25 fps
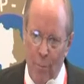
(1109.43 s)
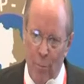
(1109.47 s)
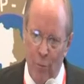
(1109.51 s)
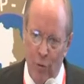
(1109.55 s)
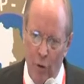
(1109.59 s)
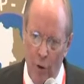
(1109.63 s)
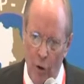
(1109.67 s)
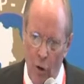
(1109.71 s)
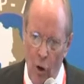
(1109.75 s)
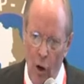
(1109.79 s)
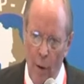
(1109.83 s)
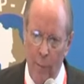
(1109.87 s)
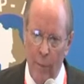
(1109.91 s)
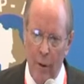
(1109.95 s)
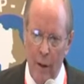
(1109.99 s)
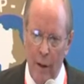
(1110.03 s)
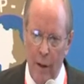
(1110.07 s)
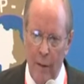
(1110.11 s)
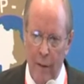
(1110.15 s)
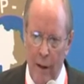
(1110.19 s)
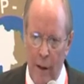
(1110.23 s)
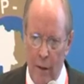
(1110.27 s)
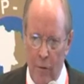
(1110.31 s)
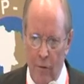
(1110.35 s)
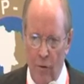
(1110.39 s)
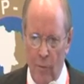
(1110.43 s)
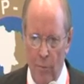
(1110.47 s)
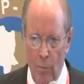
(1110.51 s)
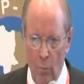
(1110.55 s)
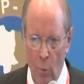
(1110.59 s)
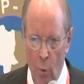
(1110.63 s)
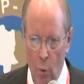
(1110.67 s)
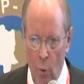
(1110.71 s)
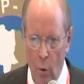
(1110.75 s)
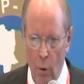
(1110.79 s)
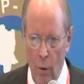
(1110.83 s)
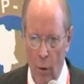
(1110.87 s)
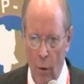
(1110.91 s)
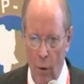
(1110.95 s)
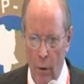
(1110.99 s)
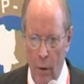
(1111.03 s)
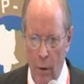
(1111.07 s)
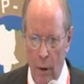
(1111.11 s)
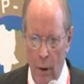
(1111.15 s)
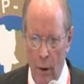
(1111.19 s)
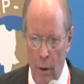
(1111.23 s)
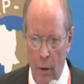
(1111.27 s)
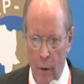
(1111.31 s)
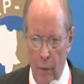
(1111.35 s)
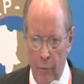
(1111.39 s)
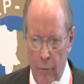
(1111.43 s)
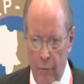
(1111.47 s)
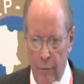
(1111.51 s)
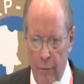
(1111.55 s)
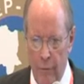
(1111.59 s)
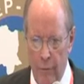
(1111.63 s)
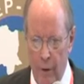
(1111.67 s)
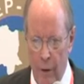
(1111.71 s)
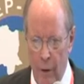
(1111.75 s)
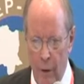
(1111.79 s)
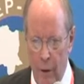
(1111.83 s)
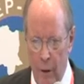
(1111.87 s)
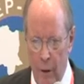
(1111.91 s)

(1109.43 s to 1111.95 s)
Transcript: Predominantly, that's more of